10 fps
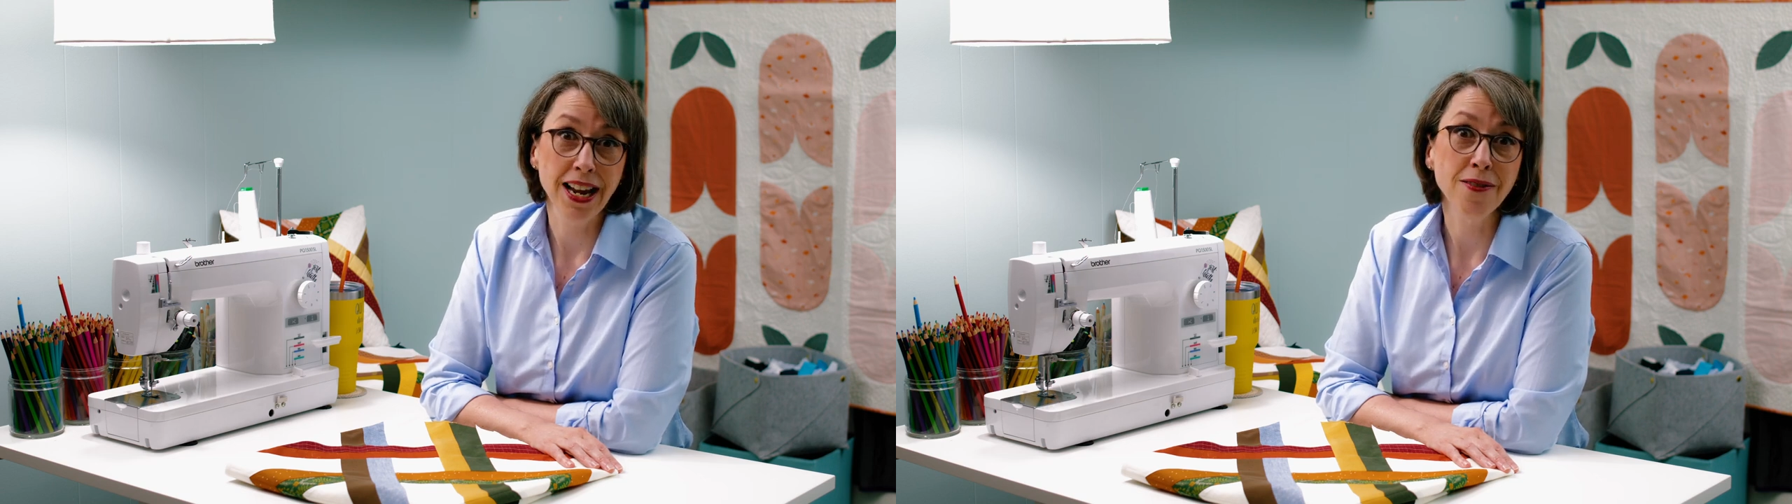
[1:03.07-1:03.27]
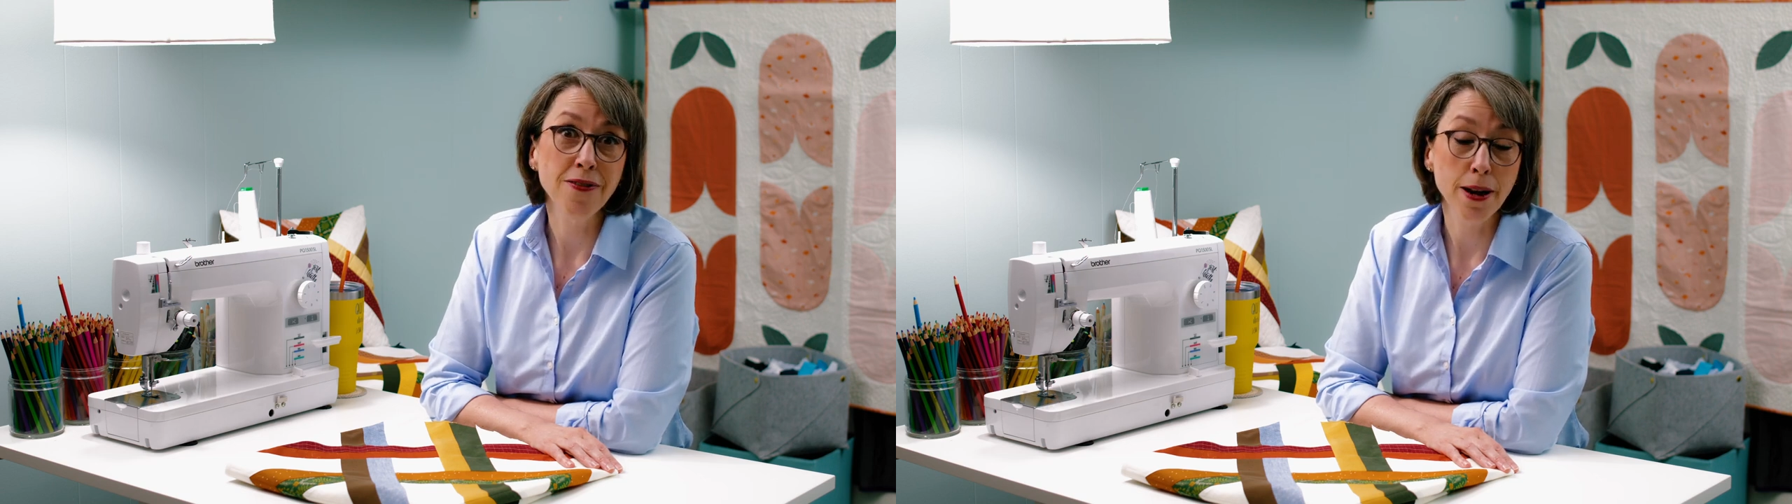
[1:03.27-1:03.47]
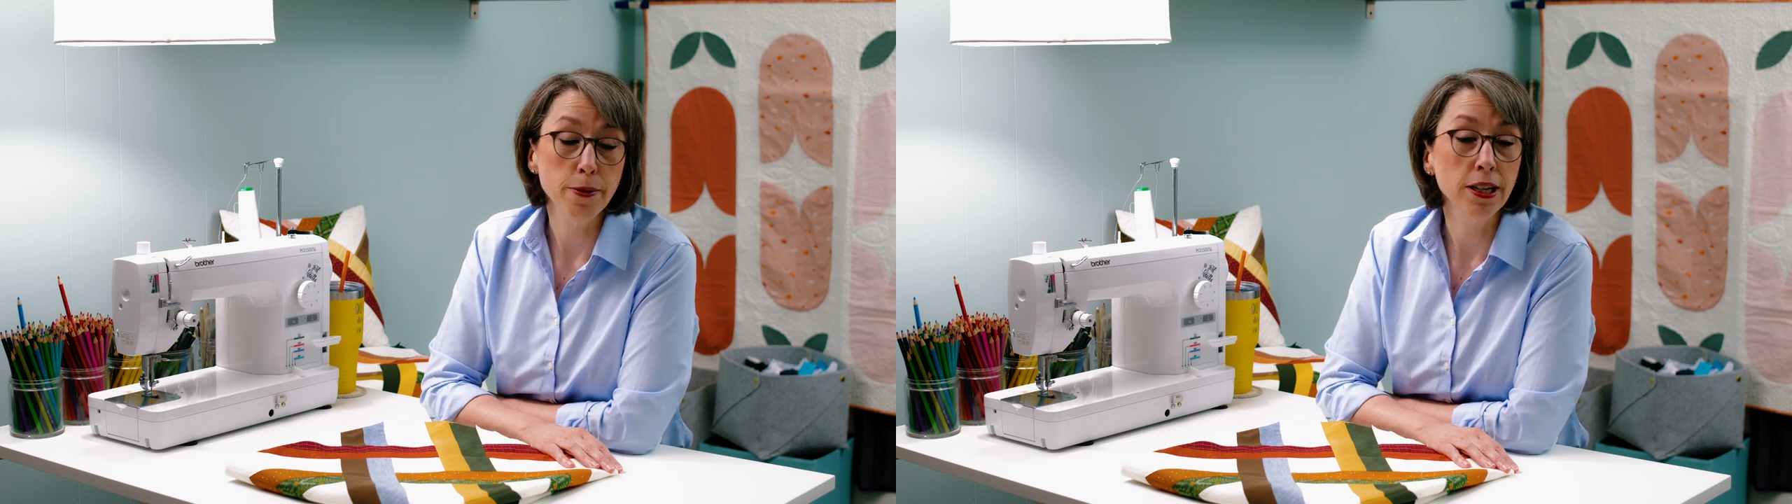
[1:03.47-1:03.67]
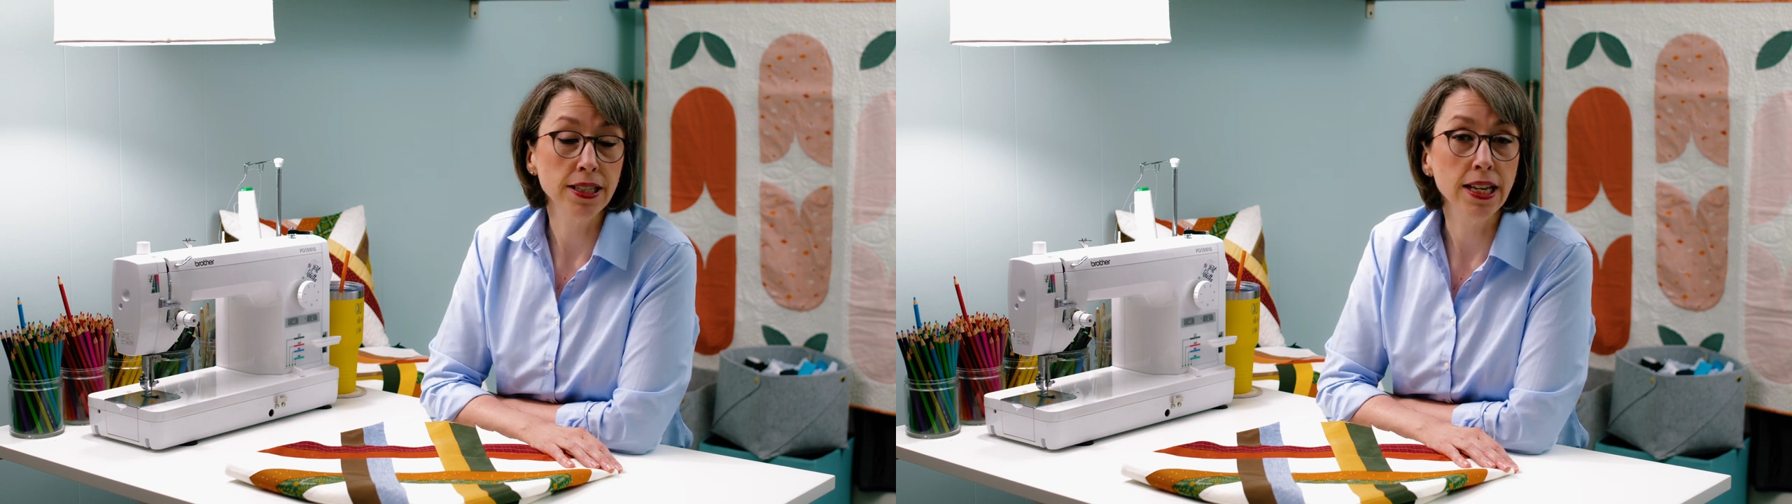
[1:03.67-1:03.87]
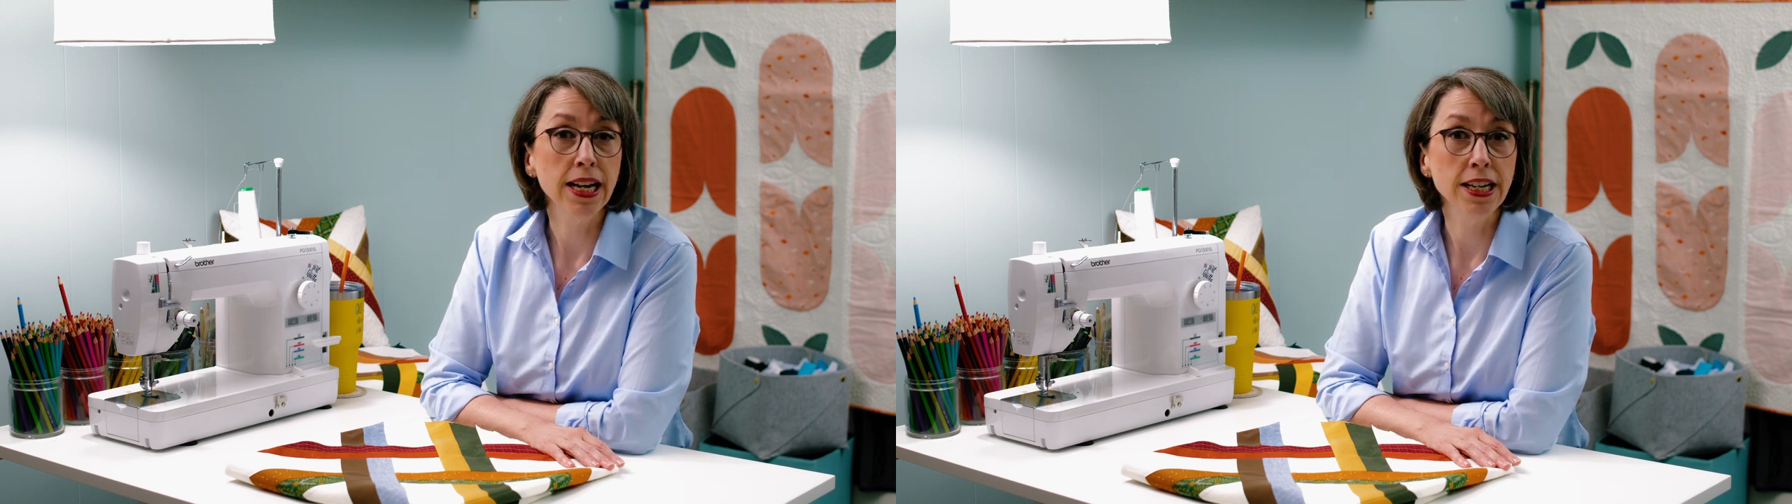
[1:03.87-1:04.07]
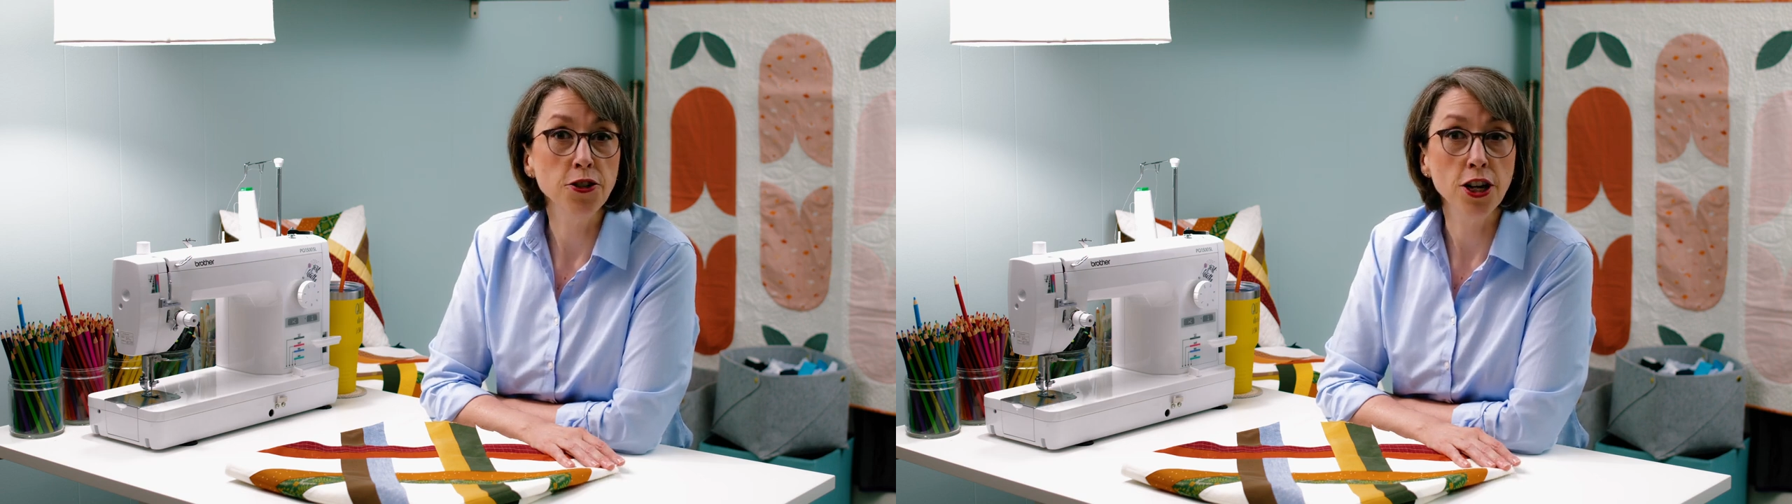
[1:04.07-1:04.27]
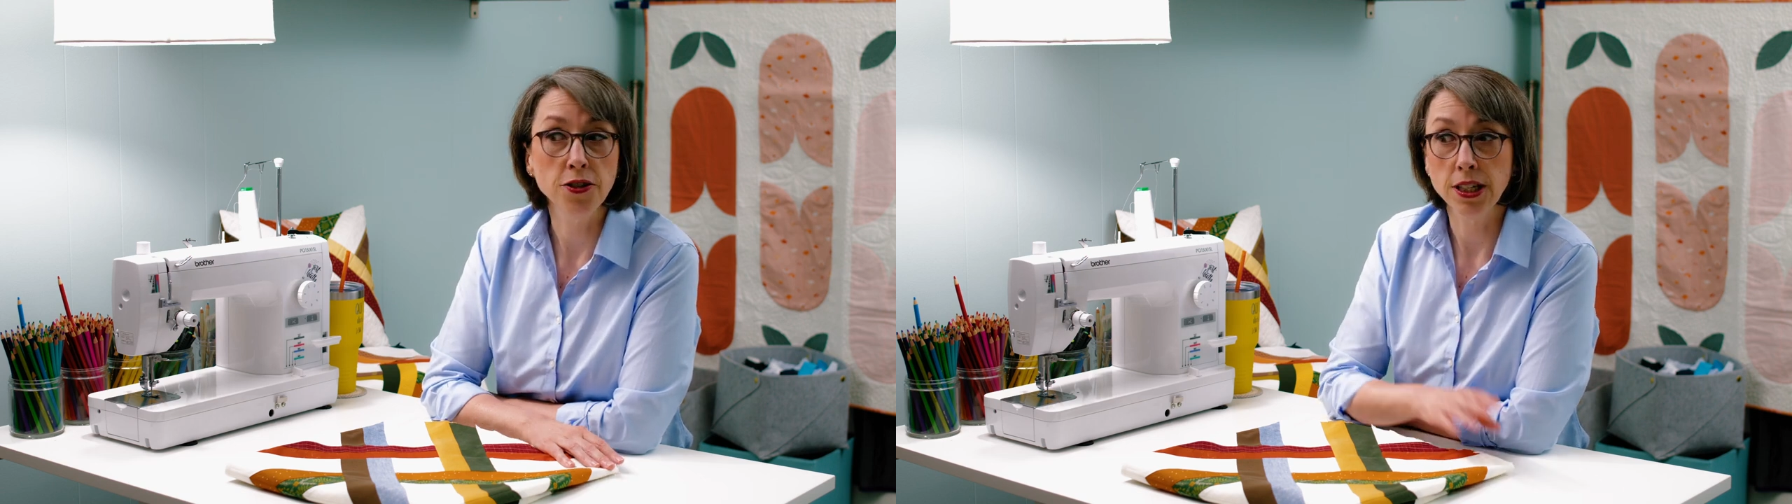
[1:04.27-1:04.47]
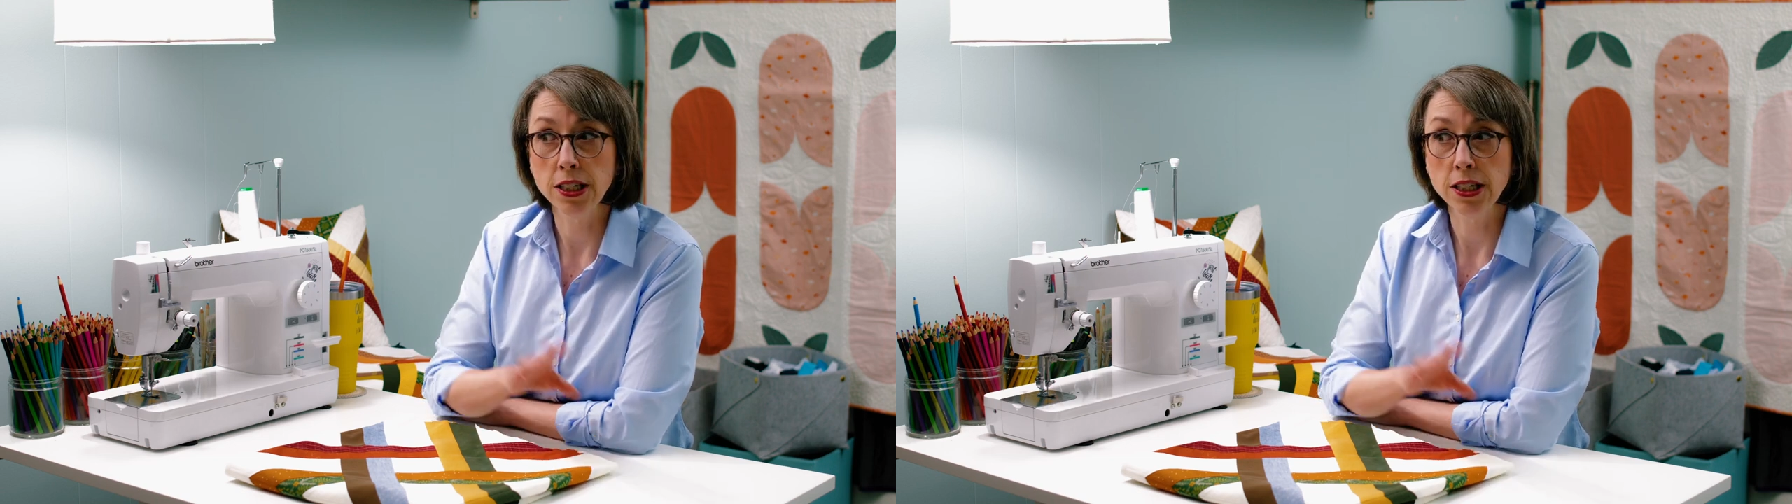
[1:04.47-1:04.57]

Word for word: and fabrics that I had chosen.